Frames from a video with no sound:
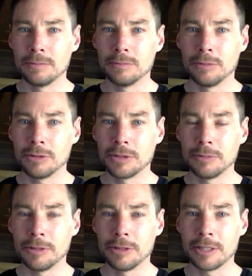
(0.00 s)
most
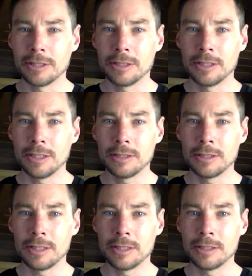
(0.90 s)
American cities,
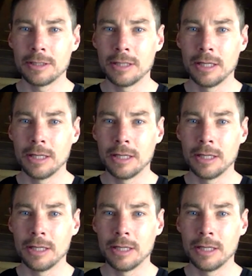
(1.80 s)
and